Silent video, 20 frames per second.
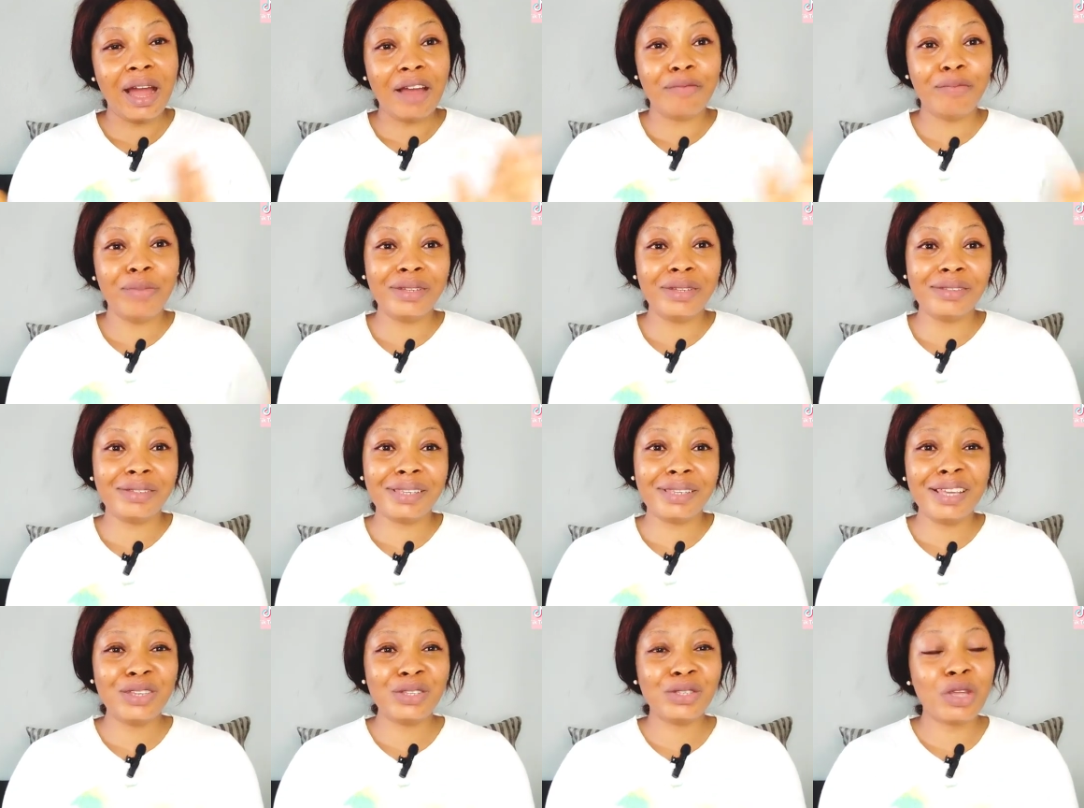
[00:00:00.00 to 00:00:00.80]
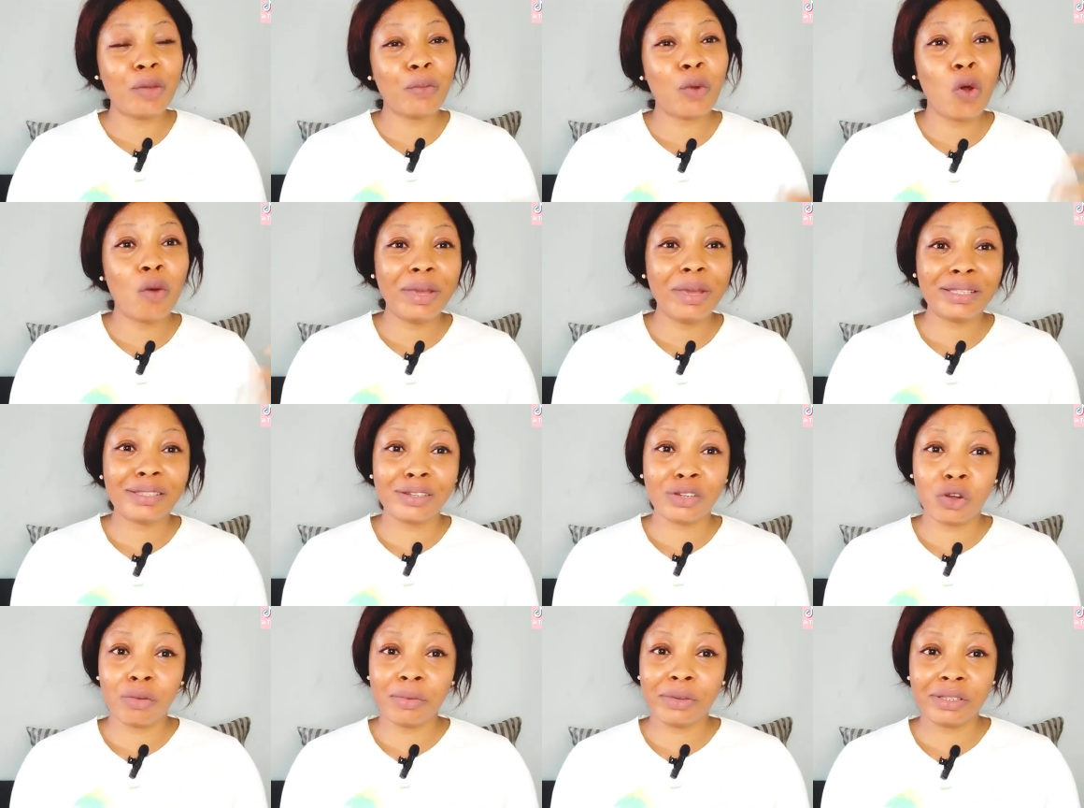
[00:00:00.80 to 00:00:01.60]
i've been seeing some
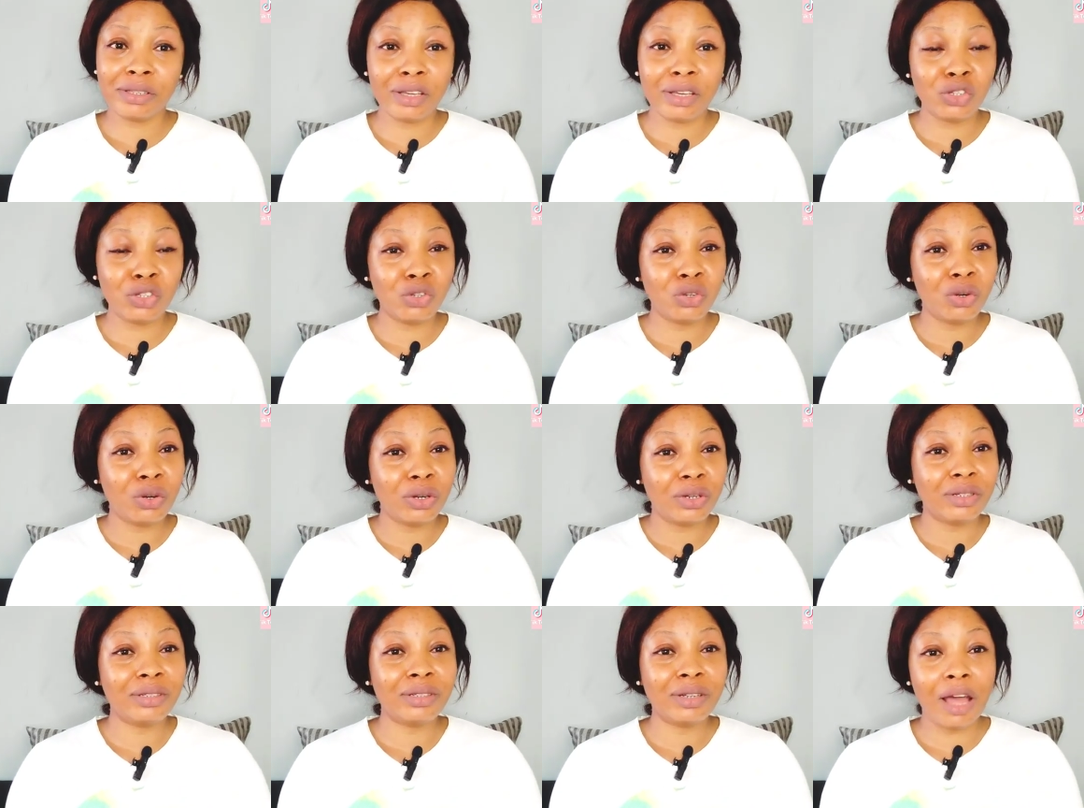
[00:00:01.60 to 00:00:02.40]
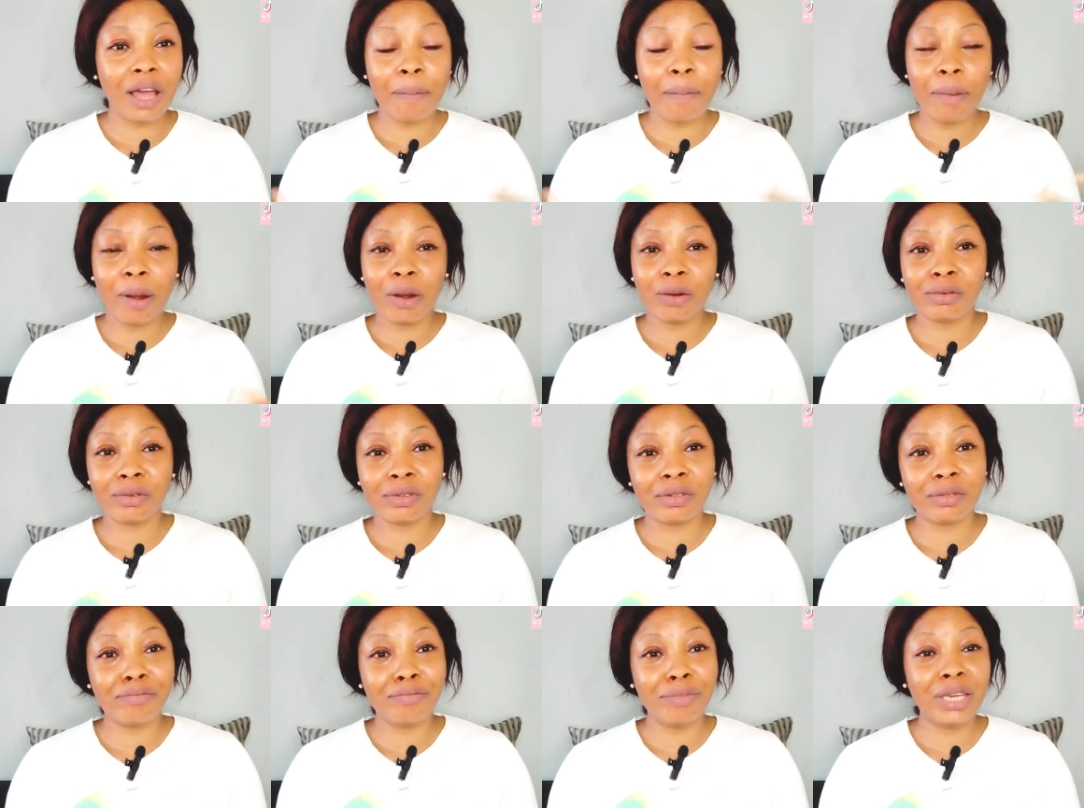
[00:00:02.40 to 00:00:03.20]
comments in the comment section
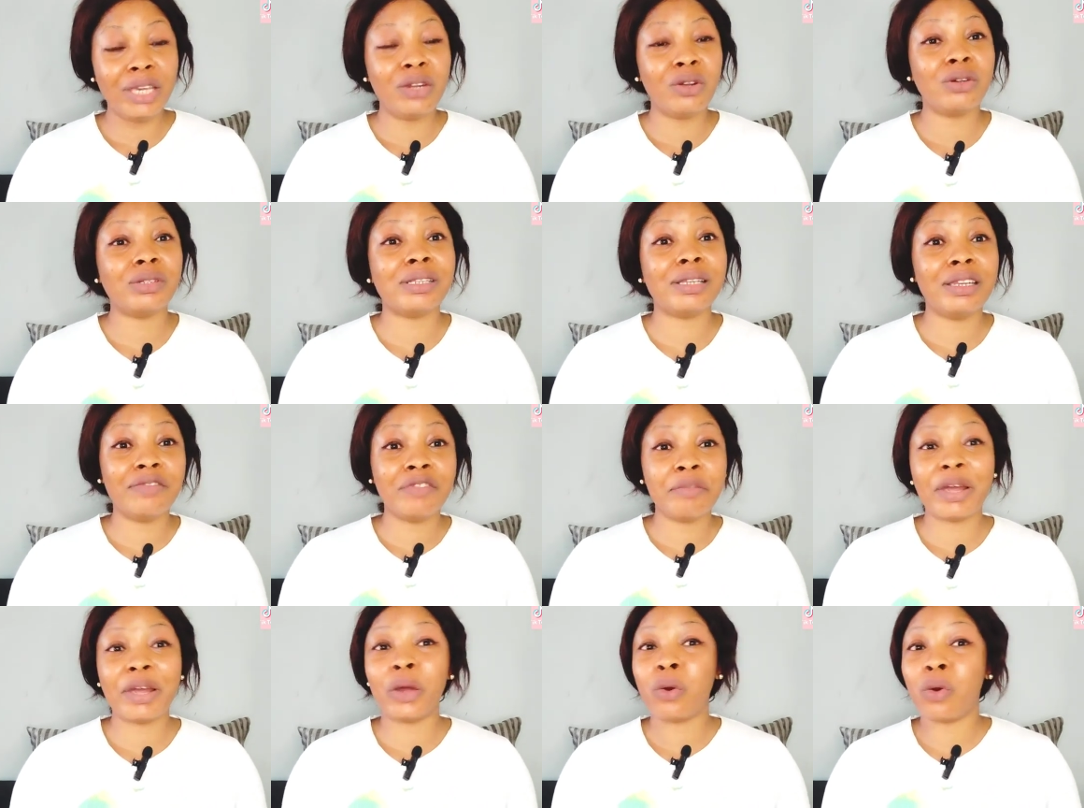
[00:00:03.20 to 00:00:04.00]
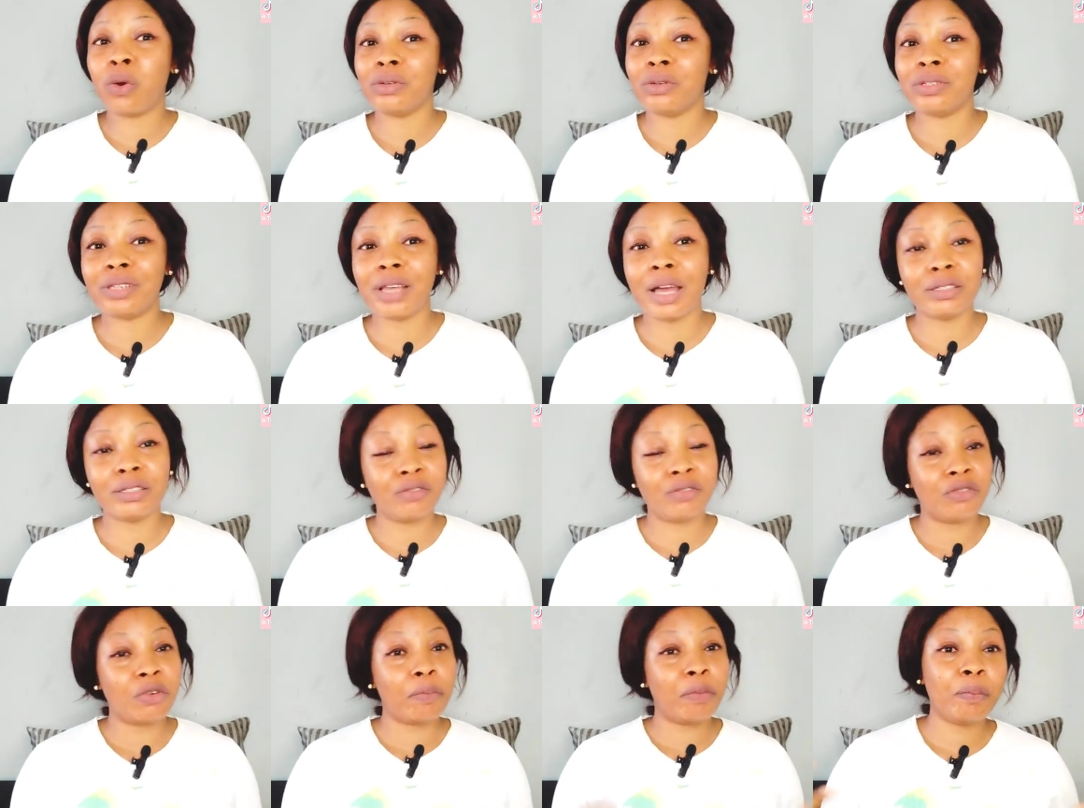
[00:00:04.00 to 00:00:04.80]
about me not leaving my
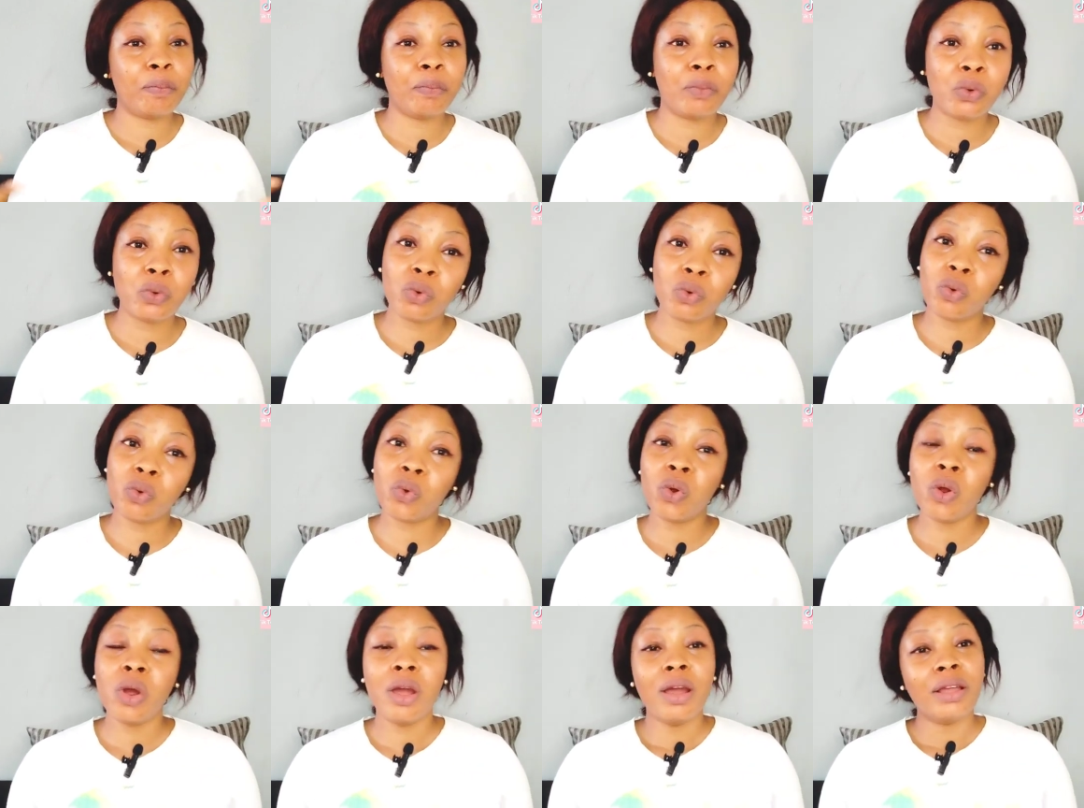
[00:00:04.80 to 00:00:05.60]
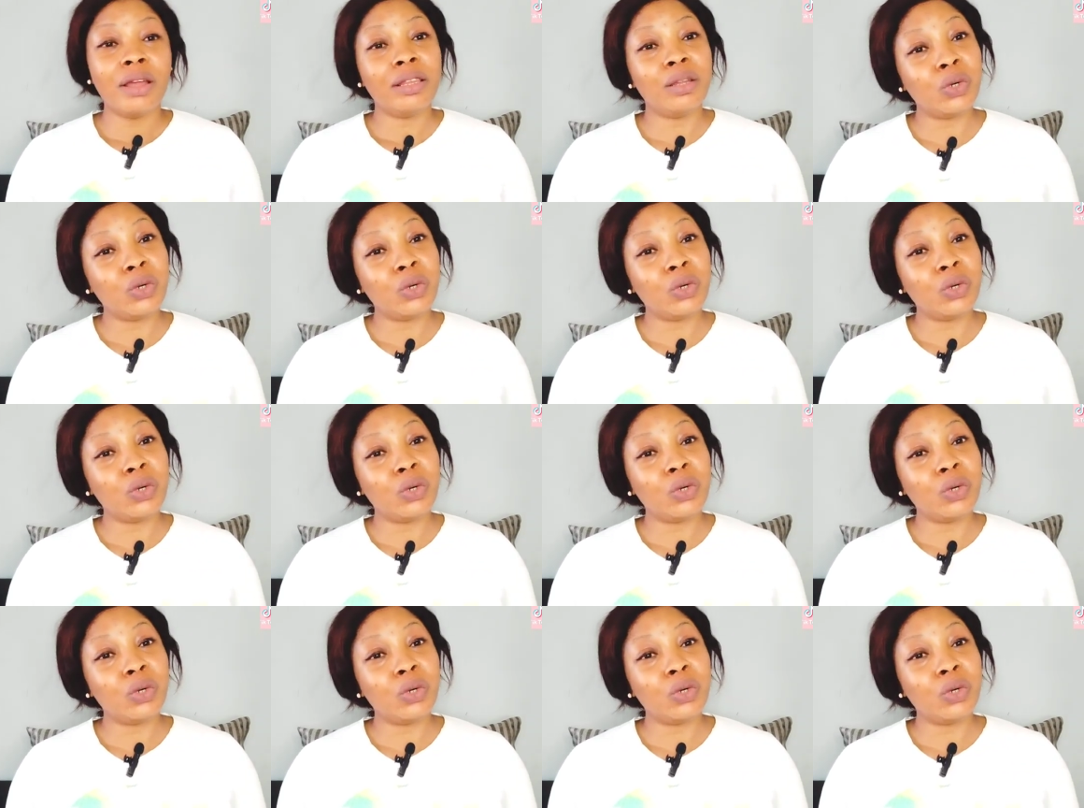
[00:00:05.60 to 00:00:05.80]
contact for people